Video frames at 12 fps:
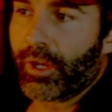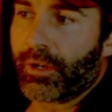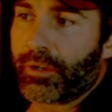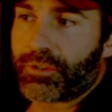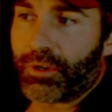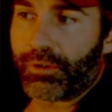
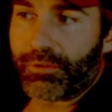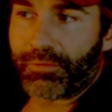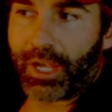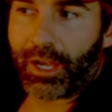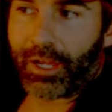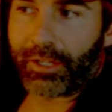So you've
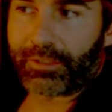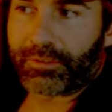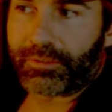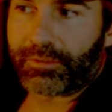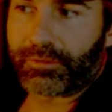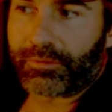got,
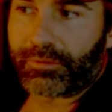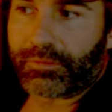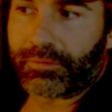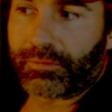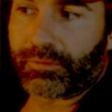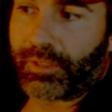
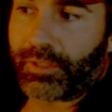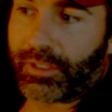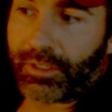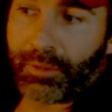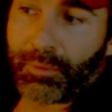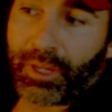
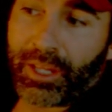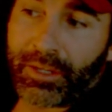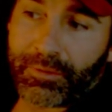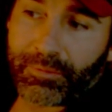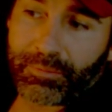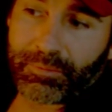and
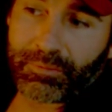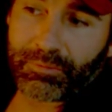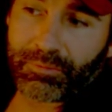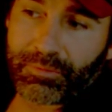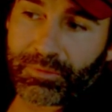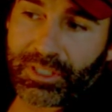
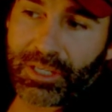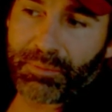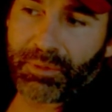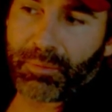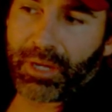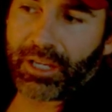keep in
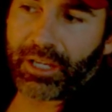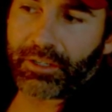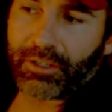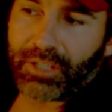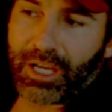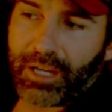mind, a
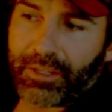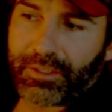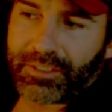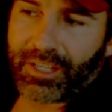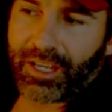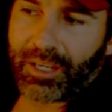lot of the
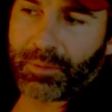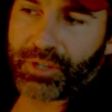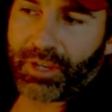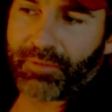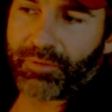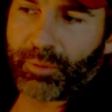times,
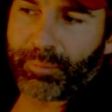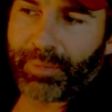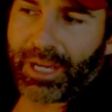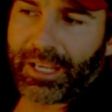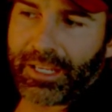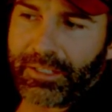if you're
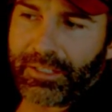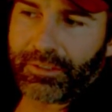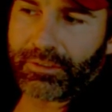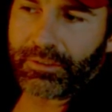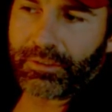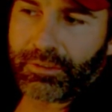buying
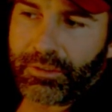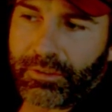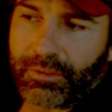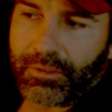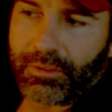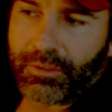
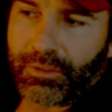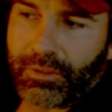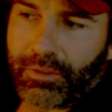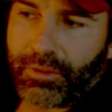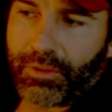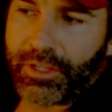
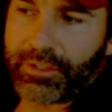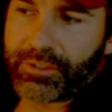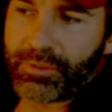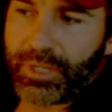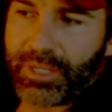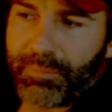the
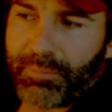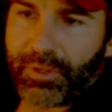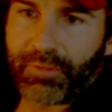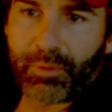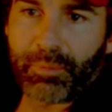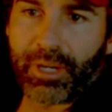sweep, if
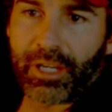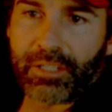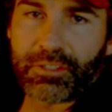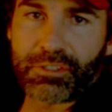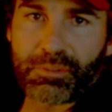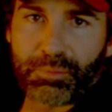you're buying the
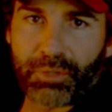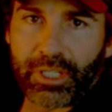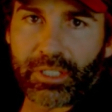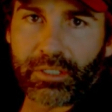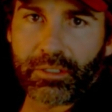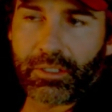
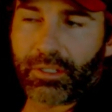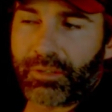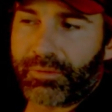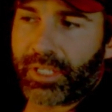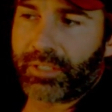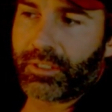spring
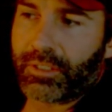event,